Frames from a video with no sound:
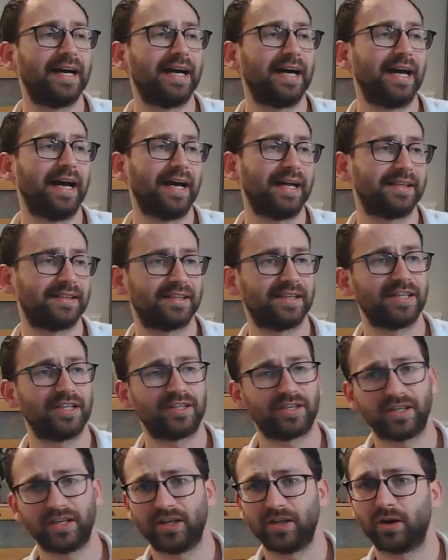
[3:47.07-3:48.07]
and
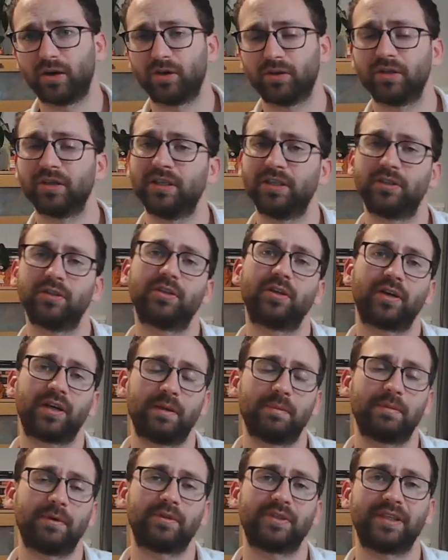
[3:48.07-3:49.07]
really all you need to talk
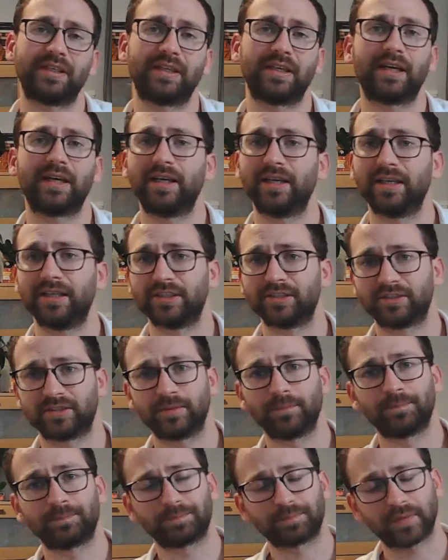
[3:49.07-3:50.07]
about here is
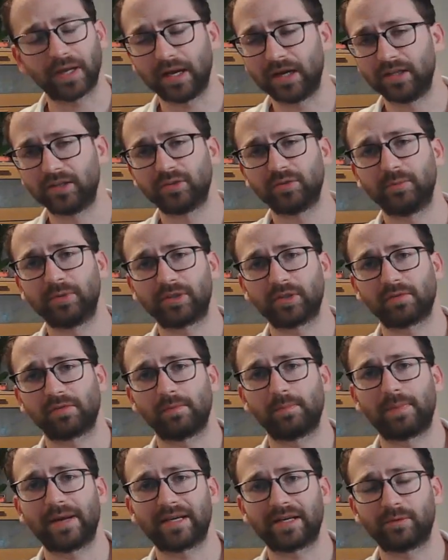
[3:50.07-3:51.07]
a little bit of a
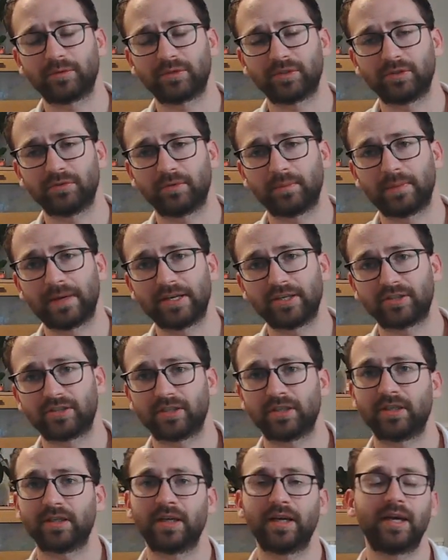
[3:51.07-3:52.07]
background
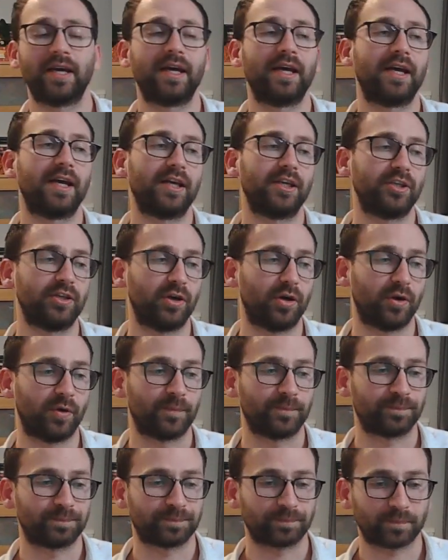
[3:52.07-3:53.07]
information, your
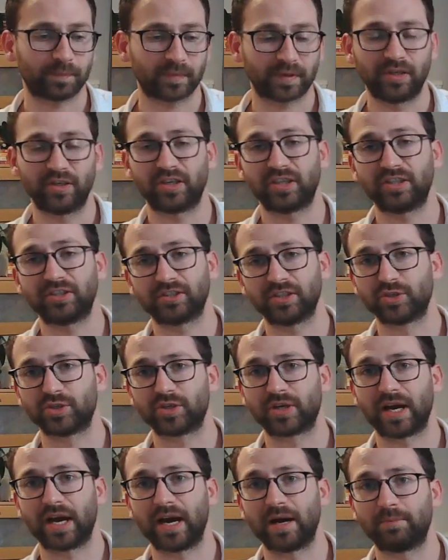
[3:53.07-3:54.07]
research
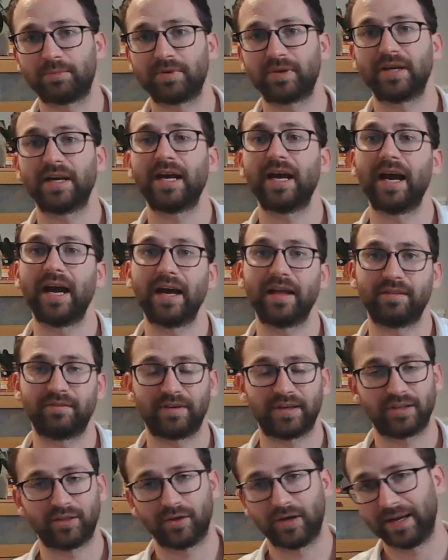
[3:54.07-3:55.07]
gap, and then
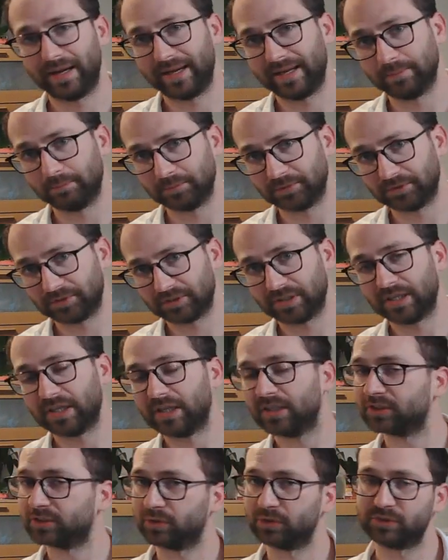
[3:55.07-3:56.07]
your aims.
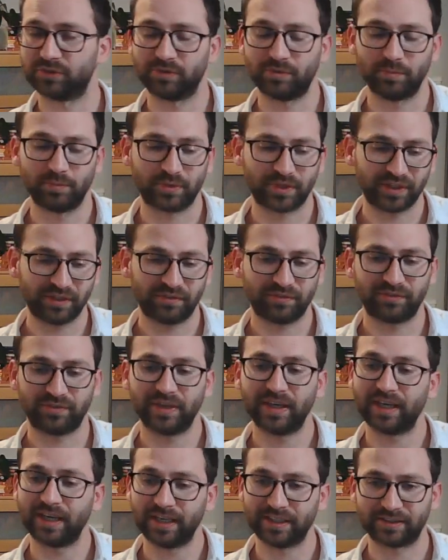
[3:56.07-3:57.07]
So it's brief,
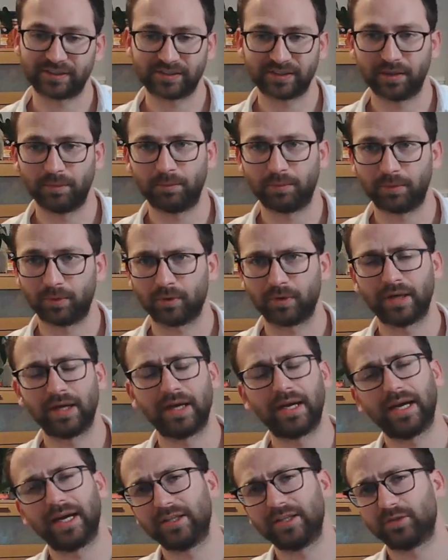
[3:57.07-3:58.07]
it's simple,
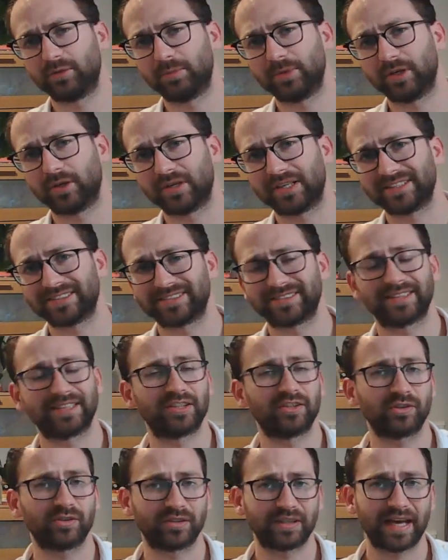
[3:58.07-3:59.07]
and to be honest,
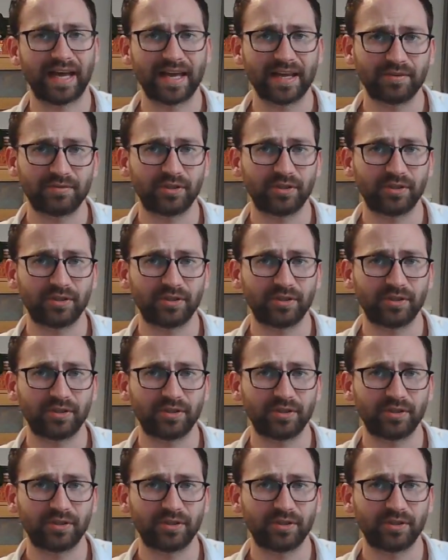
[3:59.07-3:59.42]
not every